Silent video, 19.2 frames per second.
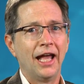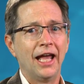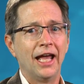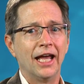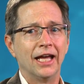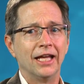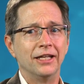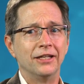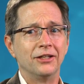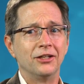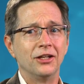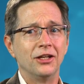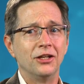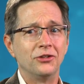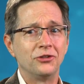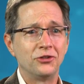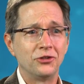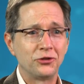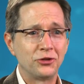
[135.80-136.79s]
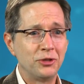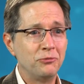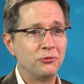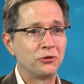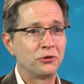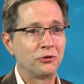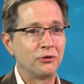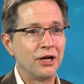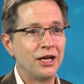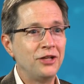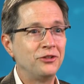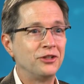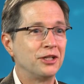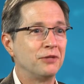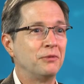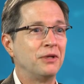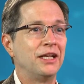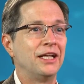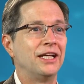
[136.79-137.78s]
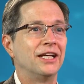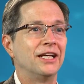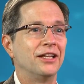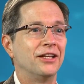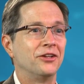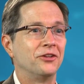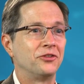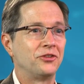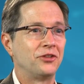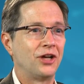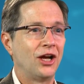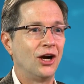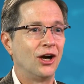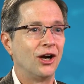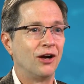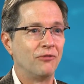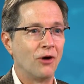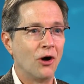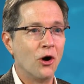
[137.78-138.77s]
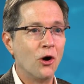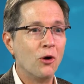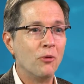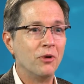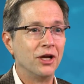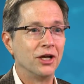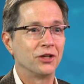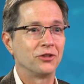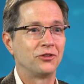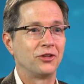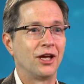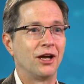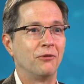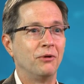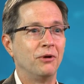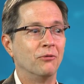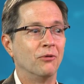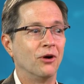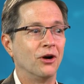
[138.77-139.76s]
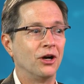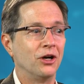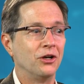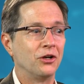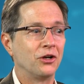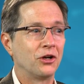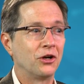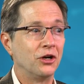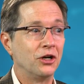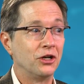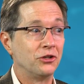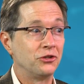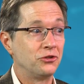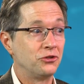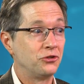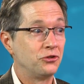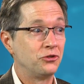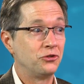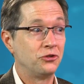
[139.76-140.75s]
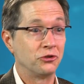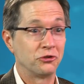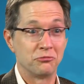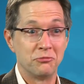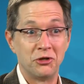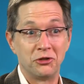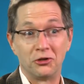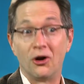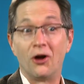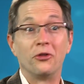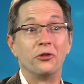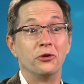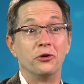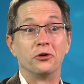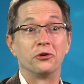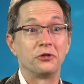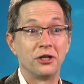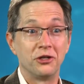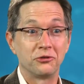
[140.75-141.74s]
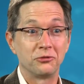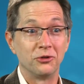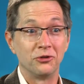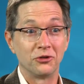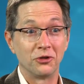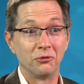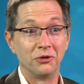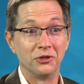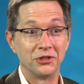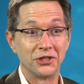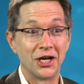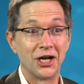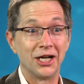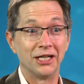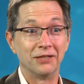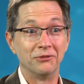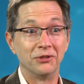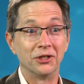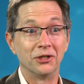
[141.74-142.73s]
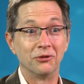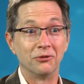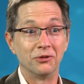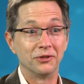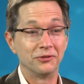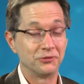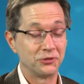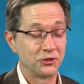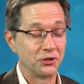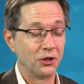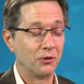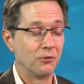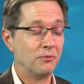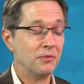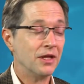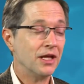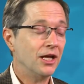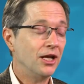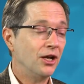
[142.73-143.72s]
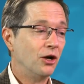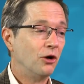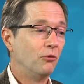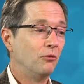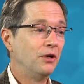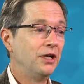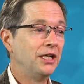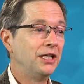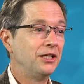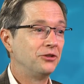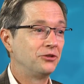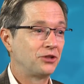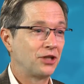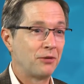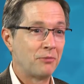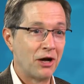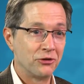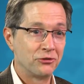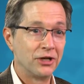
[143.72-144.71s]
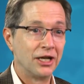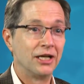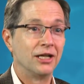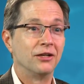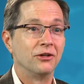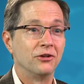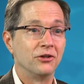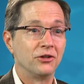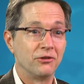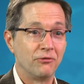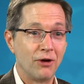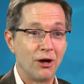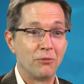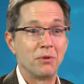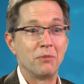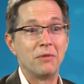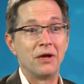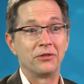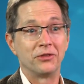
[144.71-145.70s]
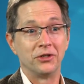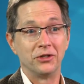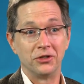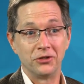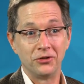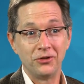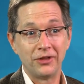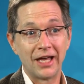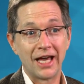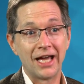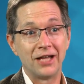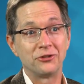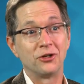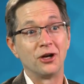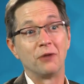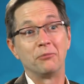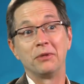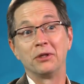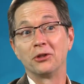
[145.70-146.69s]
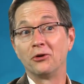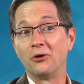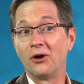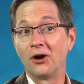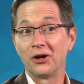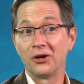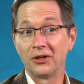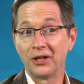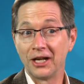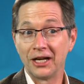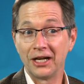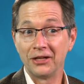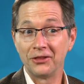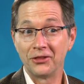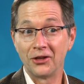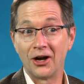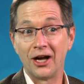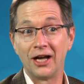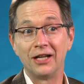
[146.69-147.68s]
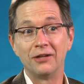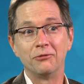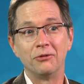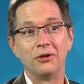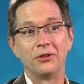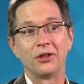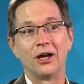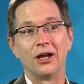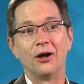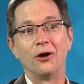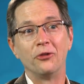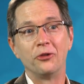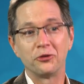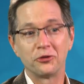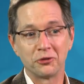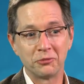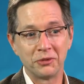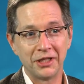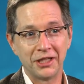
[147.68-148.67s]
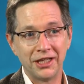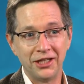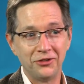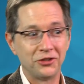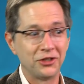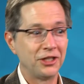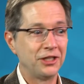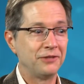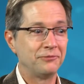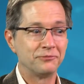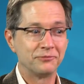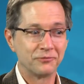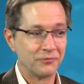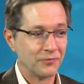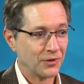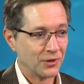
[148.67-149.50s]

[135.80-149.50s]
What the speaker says: And it just seemed crazy to me in this era of omics that we weren't going to just measure all the neurotransmitters at one time. So we set about trying to develop a method to do that. It turned out to be a little harder than I thought. We thought, oh, this will be easy.